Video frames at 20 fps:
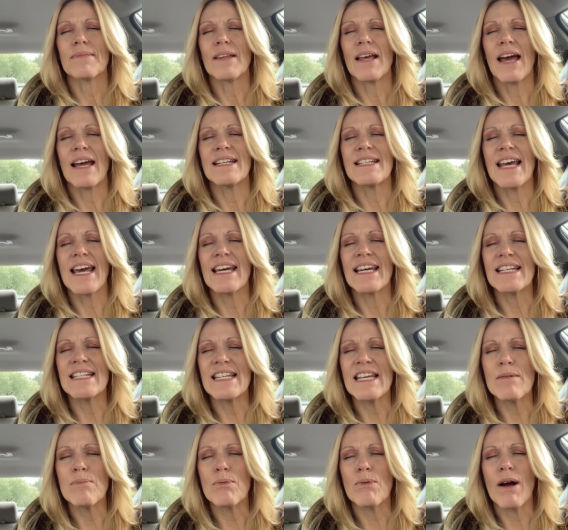I take a
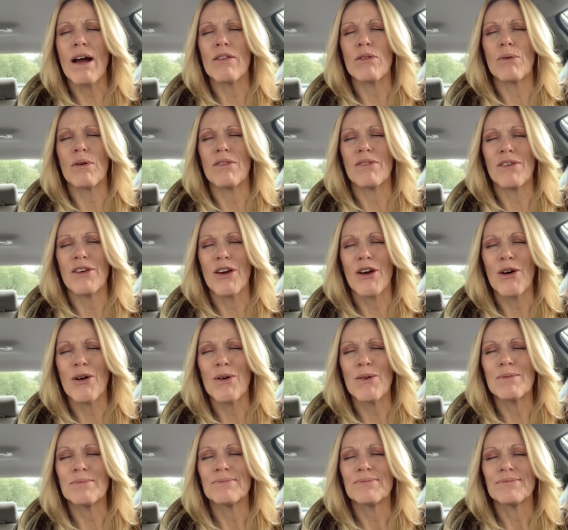deep breath with
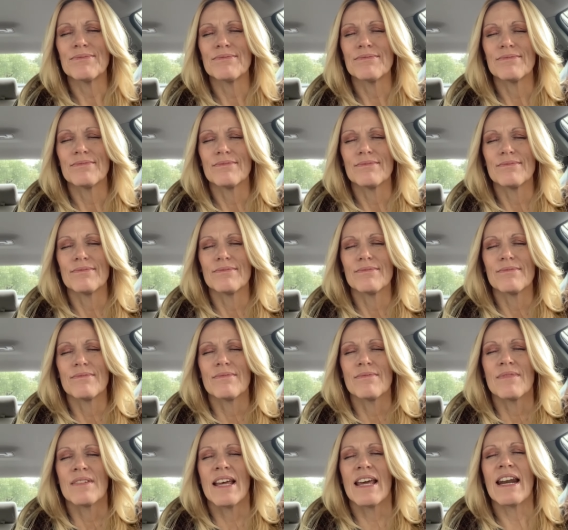you.
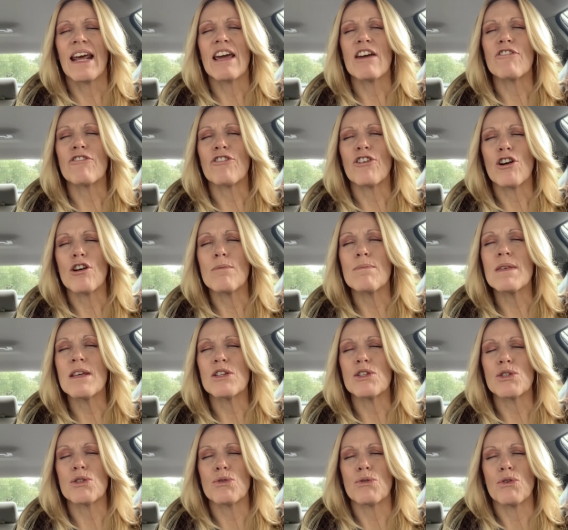And I affirm
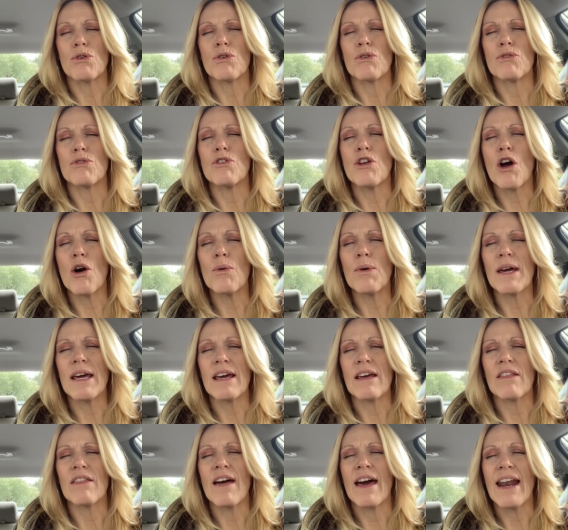this truth,
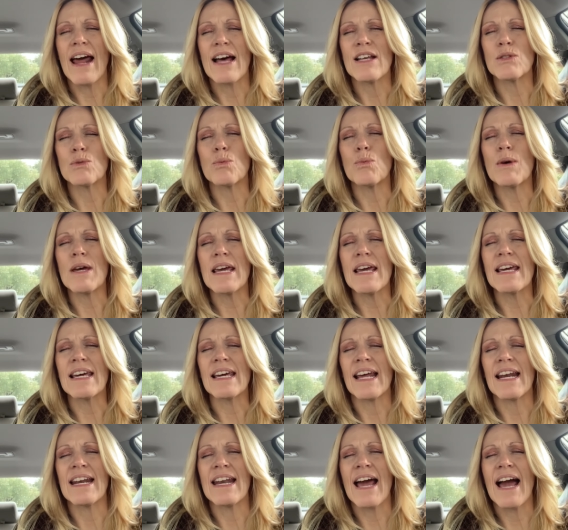knowing that as we
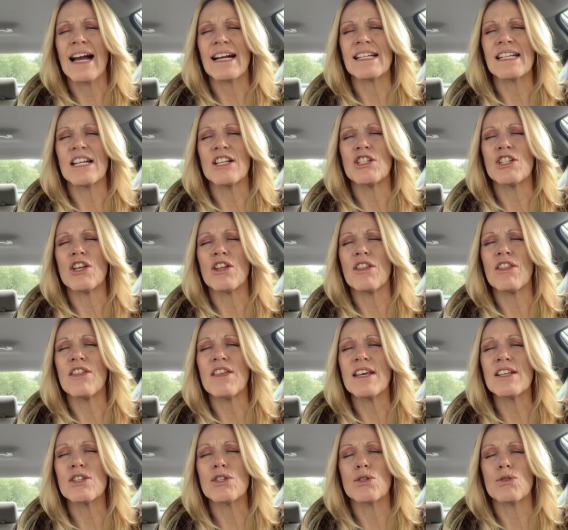connect to
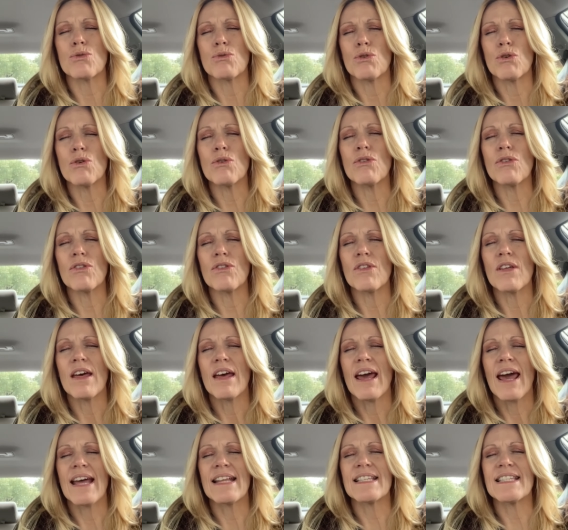this truth
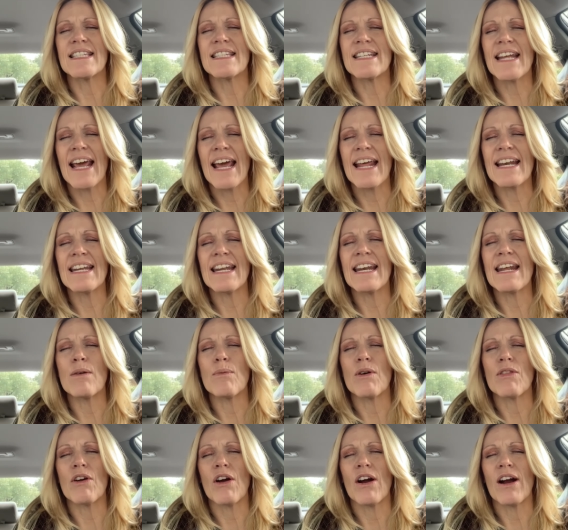and stand in it
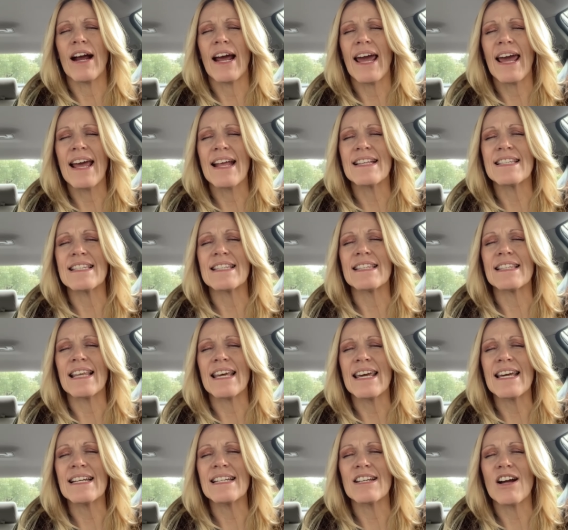with our hands
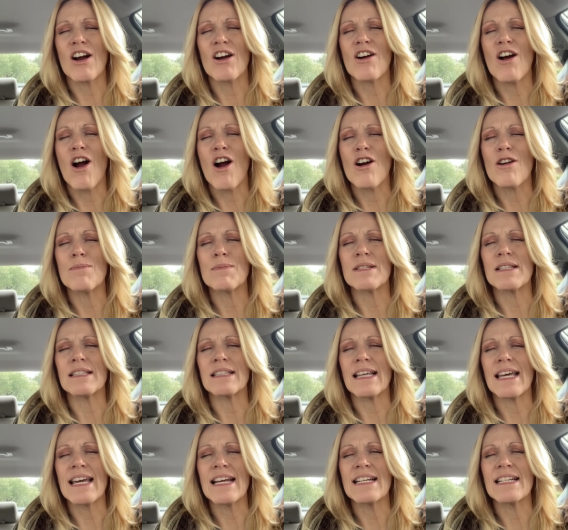linked, our arms
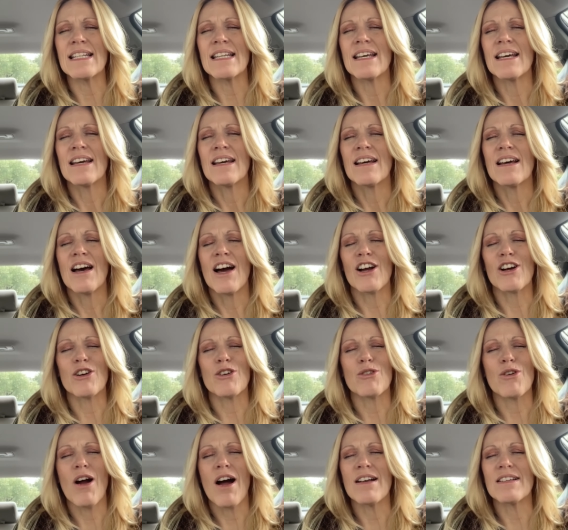linked
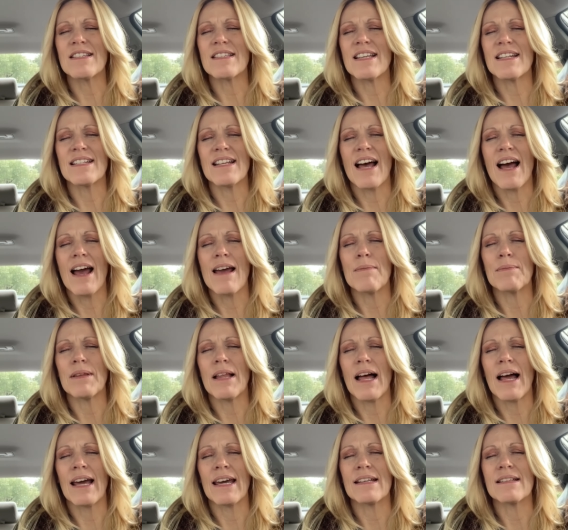across the
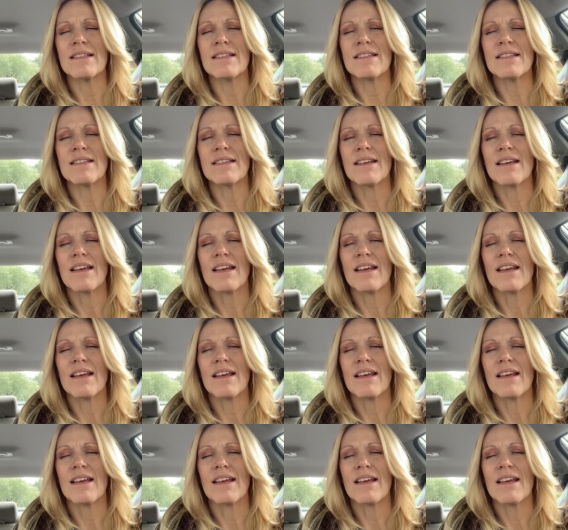timelines,